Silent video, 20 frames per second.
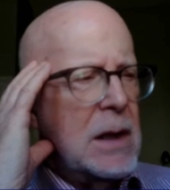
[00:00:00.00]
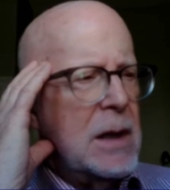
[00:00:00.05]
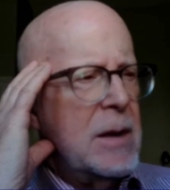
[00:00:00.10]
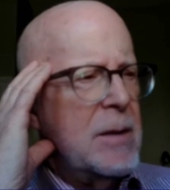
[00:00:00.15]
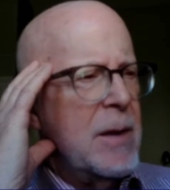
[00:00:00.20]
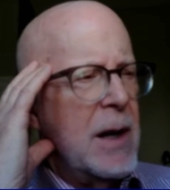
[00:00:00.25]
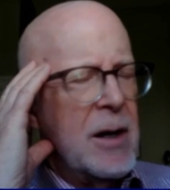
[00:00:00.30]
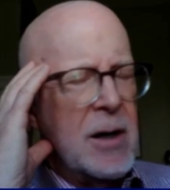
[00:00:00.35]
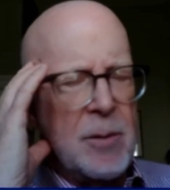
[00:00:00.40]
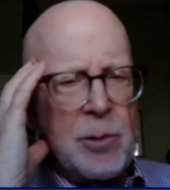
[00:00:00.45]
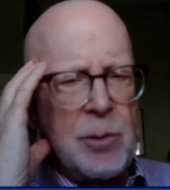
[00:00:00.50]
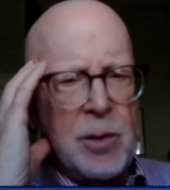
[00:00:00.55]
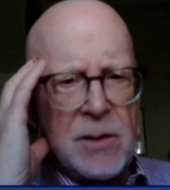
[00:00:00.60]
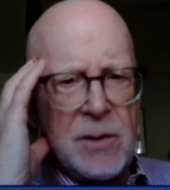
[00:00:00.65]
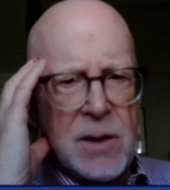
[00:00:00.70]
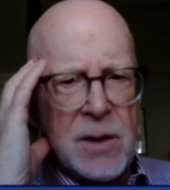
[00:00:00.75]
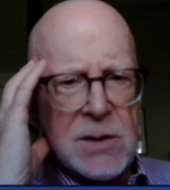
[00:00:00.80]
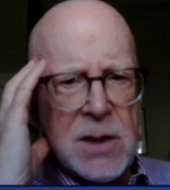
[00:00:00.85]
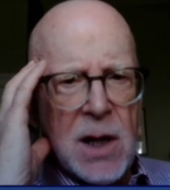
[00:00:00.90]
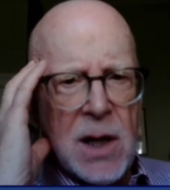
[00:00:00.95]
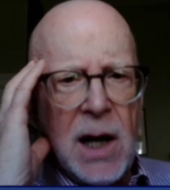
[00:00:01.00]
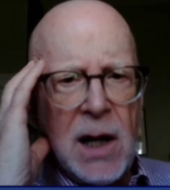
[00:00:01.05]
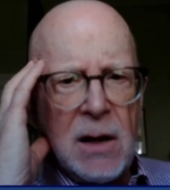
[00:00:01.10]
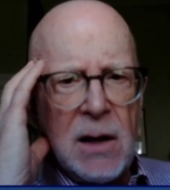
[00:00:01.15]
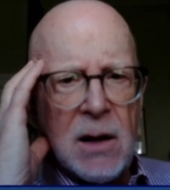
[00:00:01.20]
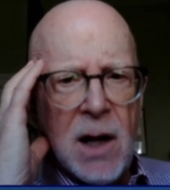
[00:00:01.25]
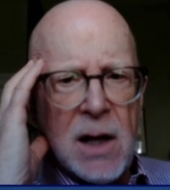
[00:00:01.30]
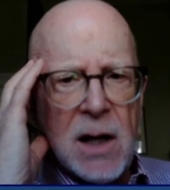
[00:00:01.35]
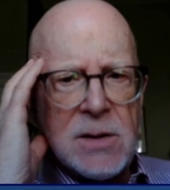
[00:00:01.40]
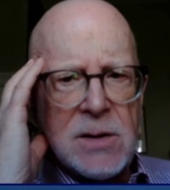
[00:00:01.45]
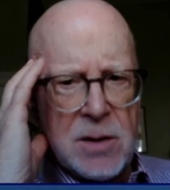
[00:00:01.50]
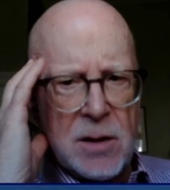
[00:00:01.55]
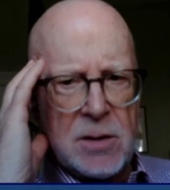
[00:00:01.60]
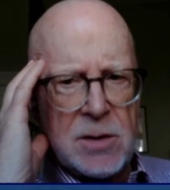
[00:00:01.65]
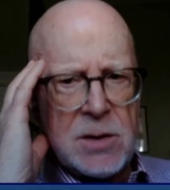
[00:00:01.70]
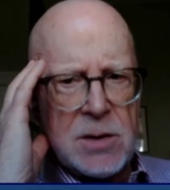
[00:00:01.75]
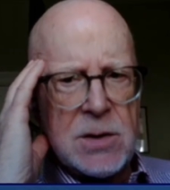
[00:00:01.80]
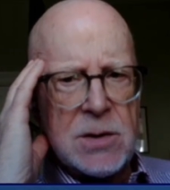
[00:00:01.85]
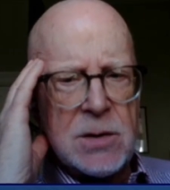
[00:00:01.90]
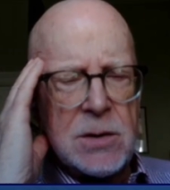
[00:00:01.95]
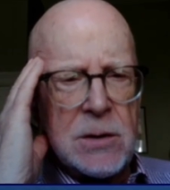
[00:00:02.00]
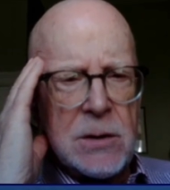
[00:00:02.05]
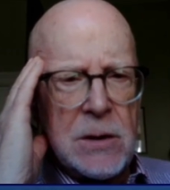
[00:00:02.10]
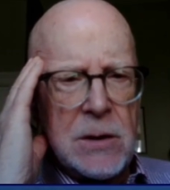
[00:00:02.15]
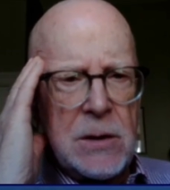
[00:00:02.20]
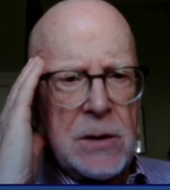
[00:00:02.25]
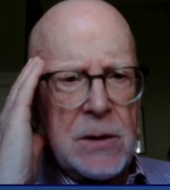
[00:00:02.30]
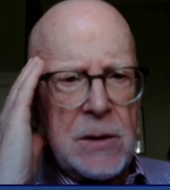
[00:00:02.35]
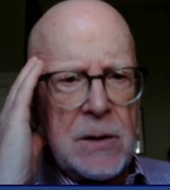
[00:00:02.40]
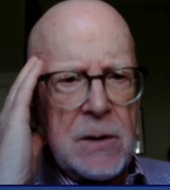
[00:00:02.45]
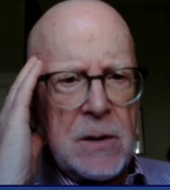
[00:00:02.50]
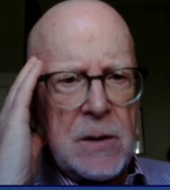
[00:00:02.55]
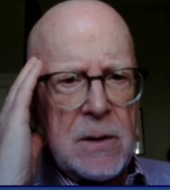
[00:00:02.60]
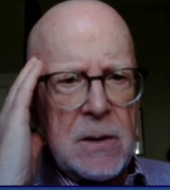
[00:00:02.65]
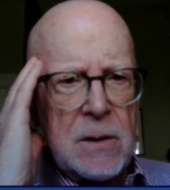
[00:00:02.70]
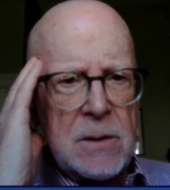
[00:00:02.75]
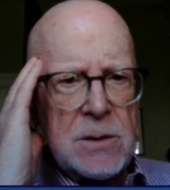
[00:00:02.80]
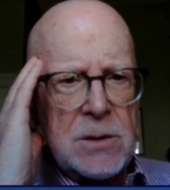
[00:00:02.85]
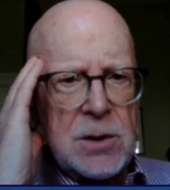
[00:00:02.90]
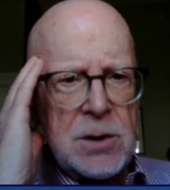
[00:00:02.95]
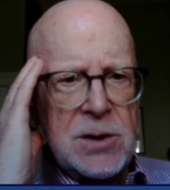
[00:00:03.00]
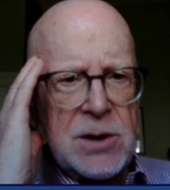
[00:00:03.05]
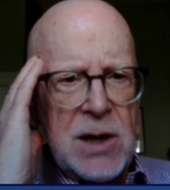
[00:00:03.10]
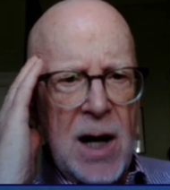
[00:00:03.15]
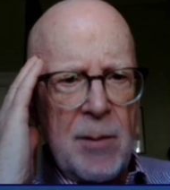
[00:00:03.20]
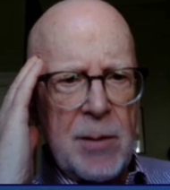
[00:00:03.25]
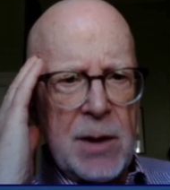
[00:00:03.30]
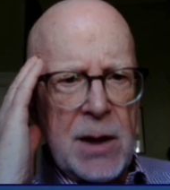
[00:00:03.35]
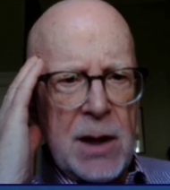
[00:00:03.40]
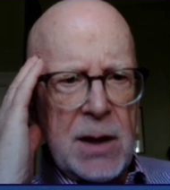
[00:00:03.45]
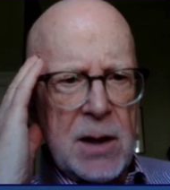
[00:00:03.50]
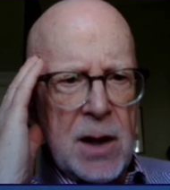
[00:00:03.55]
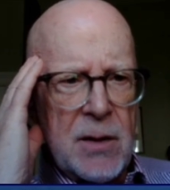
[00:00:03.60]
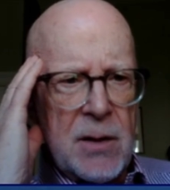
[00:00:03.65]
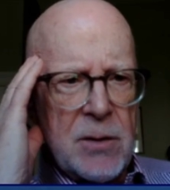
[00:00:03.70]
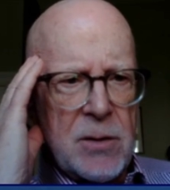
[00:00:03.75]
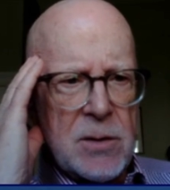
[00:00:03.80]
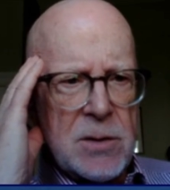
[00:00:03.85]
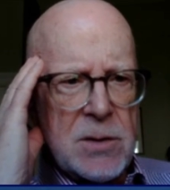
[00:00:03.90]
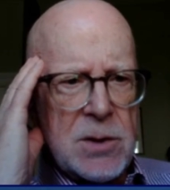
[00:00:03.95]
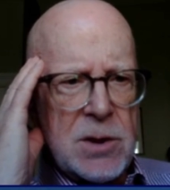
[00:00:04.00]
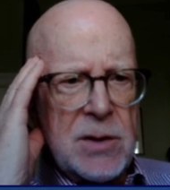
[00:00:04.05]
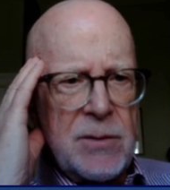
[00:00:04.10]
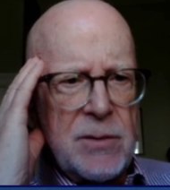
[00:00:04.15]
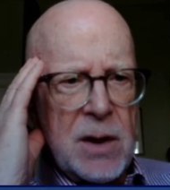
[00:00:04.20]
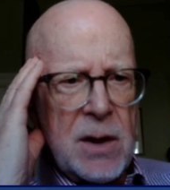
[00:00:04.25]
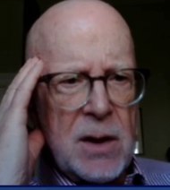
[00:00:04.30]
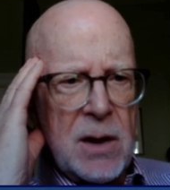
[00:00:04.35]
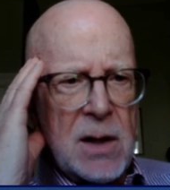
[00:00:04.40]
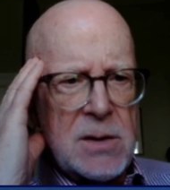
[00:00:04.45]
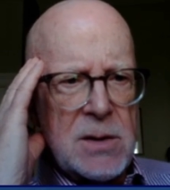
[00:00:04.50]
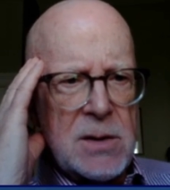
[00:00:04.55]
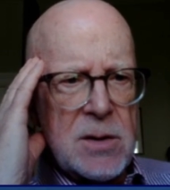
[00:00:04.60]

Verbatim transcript: how to put this a license to dominate others, even a